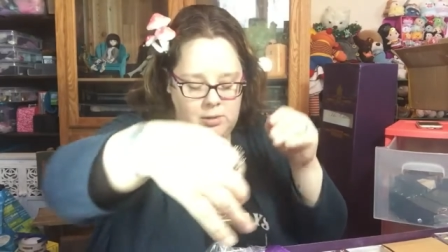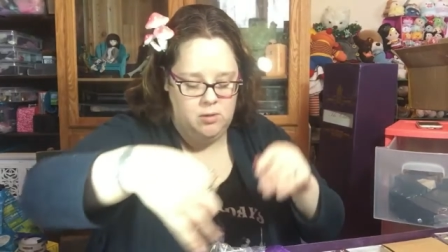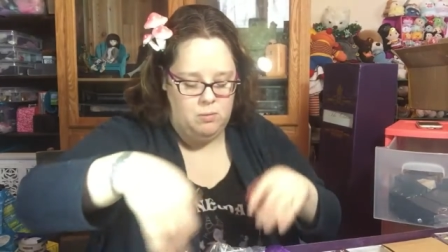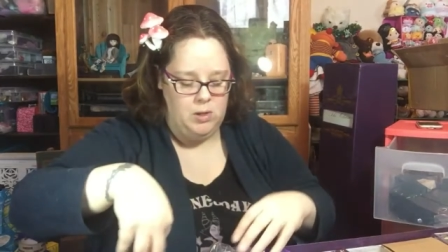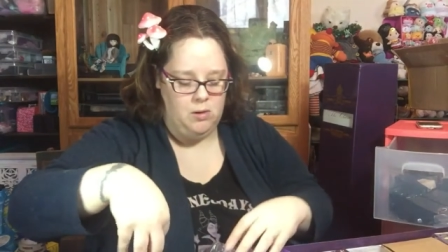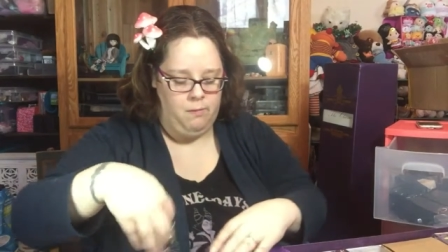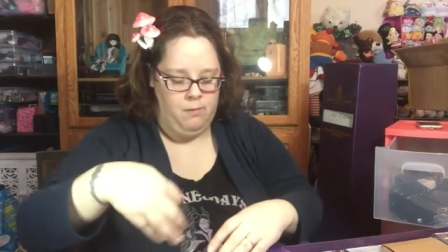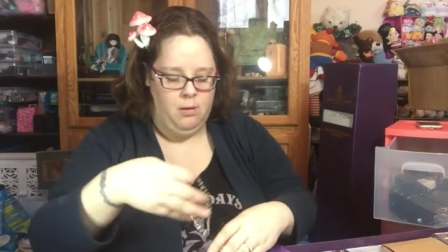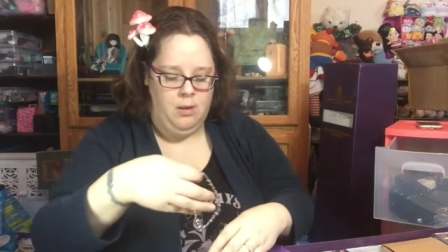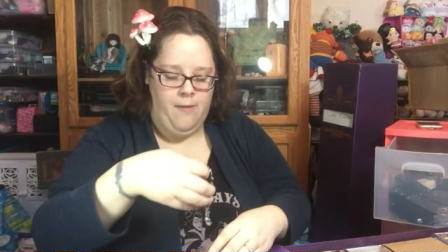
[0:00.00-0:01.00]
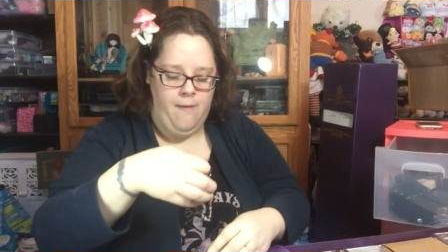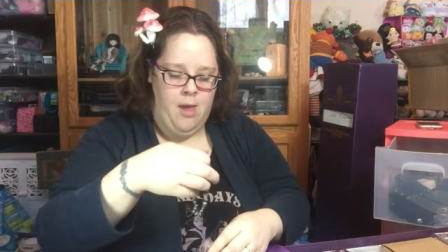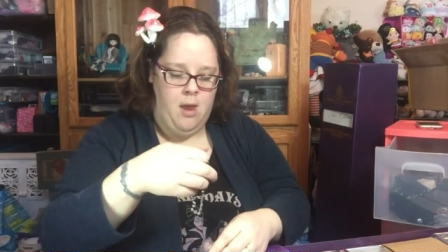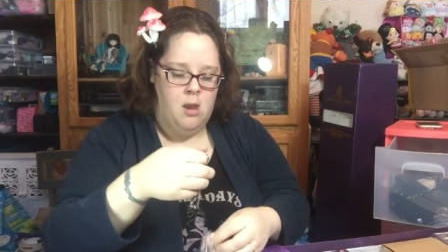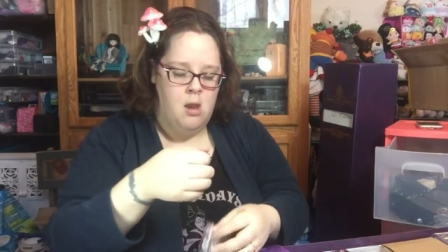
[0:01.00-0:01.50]
It was so beautiful. And
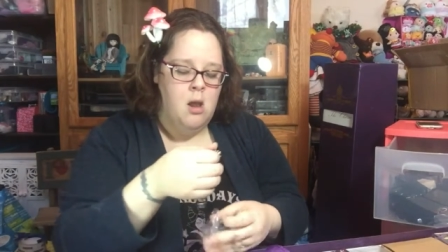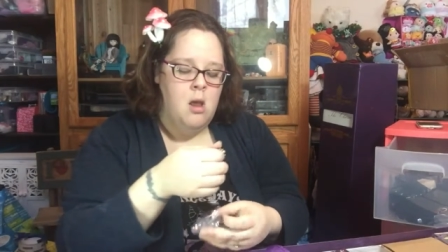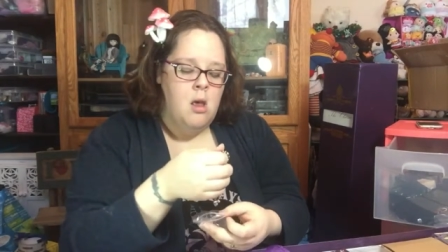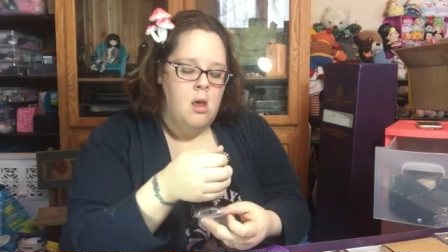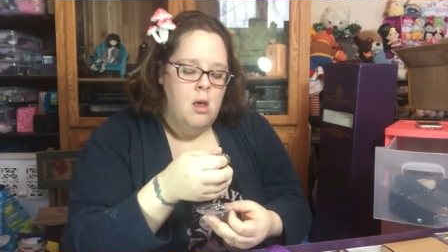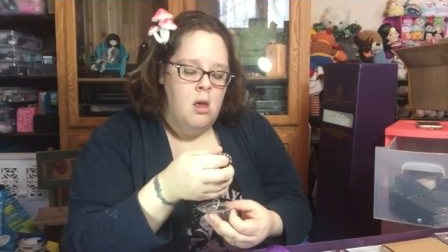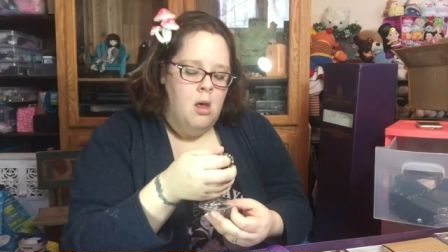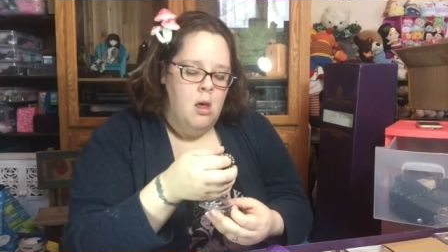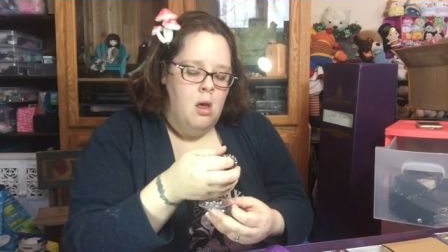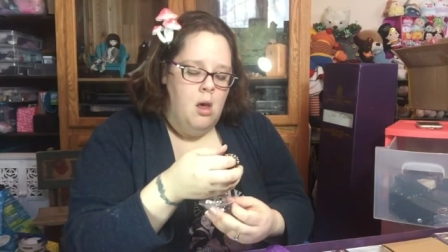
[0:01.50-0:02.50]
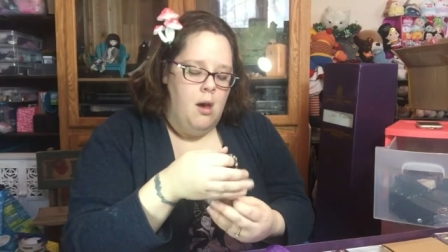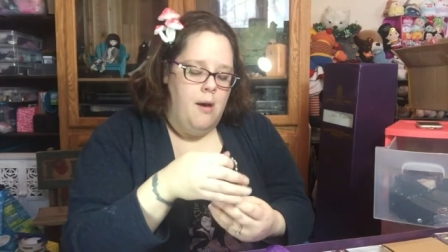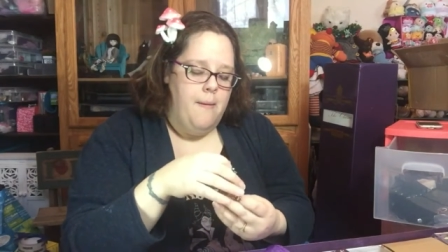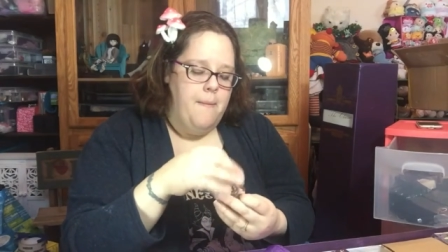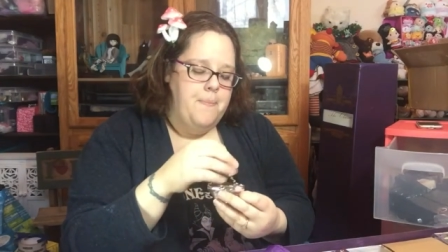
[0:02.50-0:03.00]
then
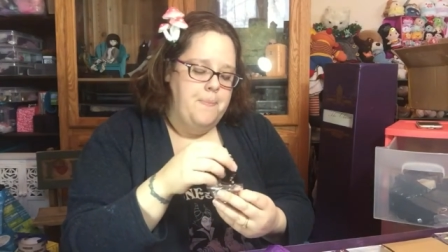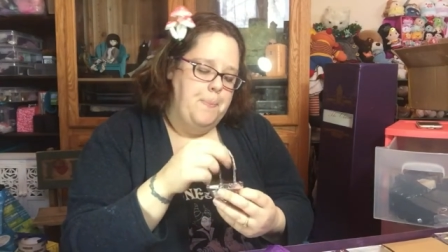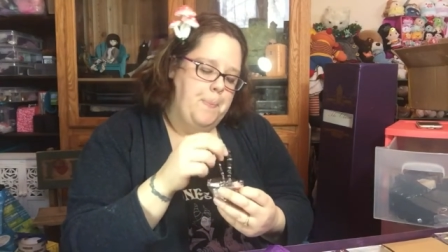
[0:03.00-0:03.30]
um,